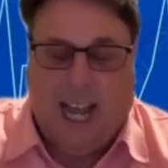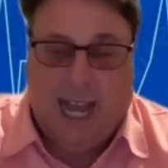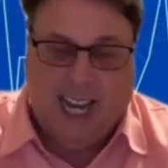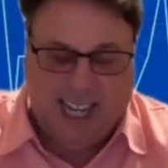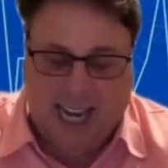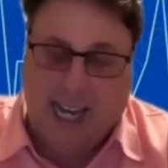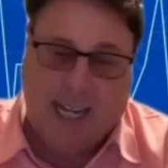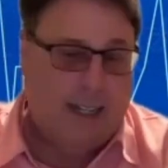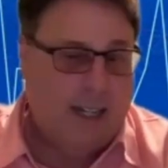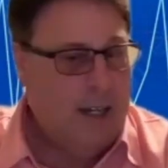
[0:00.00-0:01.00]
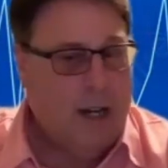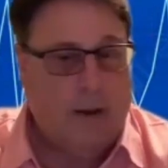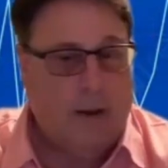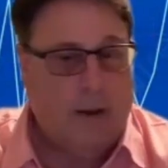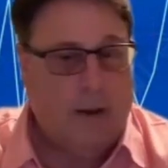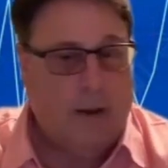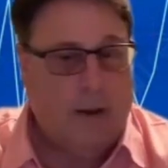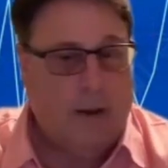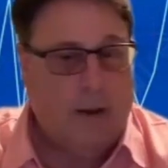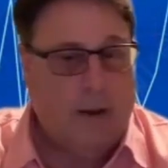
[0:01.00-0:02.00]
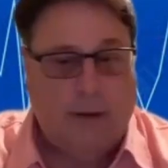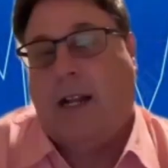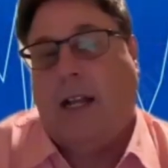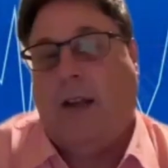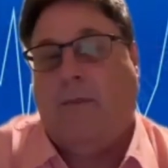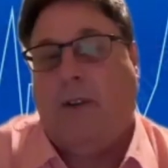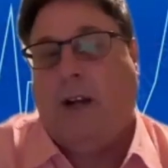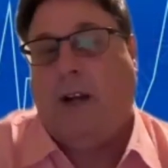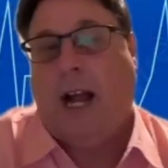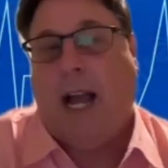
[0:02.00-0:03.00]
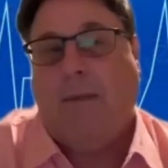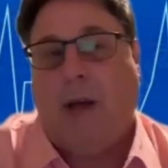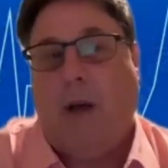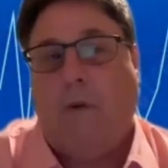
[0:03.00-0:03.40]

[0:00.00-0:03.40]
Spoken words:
And then, it's a domino effect. If you're an